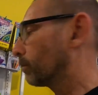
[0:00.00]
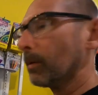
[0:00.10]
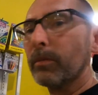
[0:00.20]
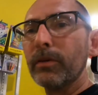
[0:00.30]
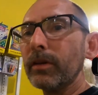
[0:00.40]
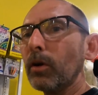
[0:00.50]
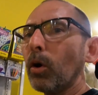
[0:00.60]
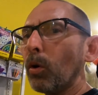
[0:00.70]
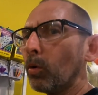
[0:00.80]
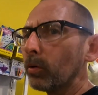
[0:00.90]
Remember the
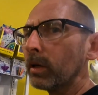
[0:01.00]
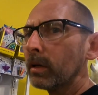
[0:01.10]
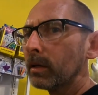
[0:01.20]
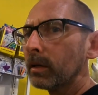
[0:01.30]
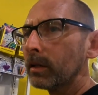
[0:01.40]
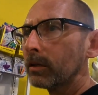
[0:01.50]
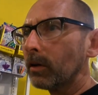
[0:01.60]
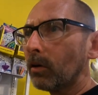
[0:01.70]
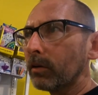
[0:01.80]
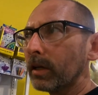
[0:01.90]
old
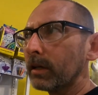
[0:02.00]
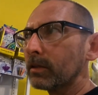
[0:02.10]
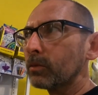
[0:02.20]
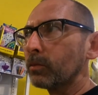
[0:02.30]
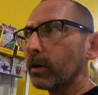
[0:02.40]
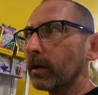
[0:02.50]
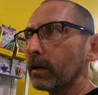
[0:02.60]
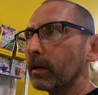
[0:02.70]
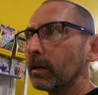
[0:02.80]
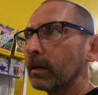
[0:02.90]
doll kits
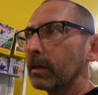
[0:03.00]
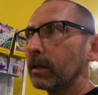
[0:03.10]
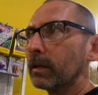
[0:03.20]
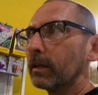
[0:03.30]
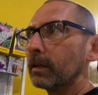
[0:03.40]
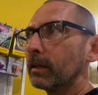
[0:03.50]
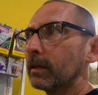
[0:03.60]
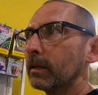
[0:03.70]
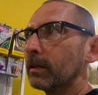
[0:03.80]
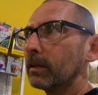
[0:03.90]
where
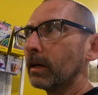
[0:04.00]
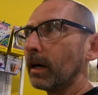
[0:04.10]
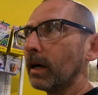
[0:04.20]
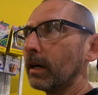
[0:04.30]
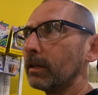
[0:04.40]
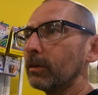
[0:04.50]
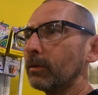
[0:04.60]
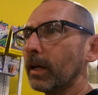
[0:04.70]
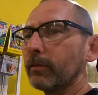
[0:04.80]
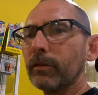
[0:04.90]
uh, you
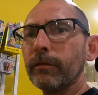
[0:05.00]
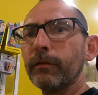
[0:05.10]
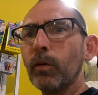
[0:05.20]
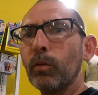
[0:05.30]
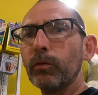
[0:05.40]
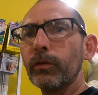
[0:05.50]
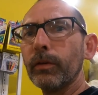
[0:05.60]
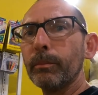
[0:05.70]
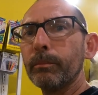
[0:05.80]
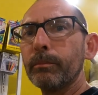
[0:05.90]
would have to fold
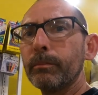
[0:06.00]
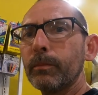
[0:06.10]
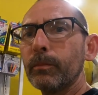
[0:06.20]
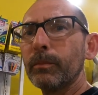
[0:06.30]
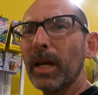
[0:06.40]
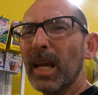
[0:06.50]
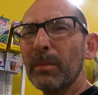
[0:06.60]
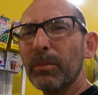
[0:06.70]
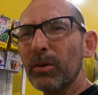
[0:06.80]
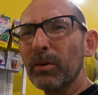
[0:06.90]
the
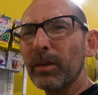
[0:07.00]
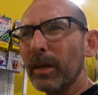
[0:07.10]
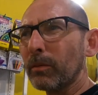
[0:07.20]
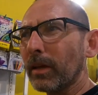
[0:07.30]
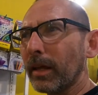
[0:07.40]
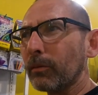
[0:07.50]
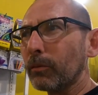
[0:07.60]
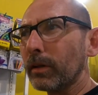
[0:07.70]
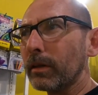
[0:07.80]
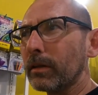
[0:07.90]
paper or they were like
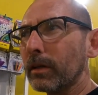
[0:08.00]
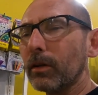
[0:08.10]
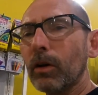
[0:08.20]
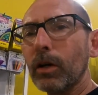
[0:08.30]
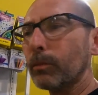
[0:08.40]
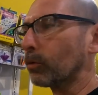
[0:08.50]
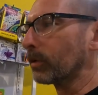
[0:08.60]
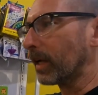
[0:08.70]
really thin cardboard.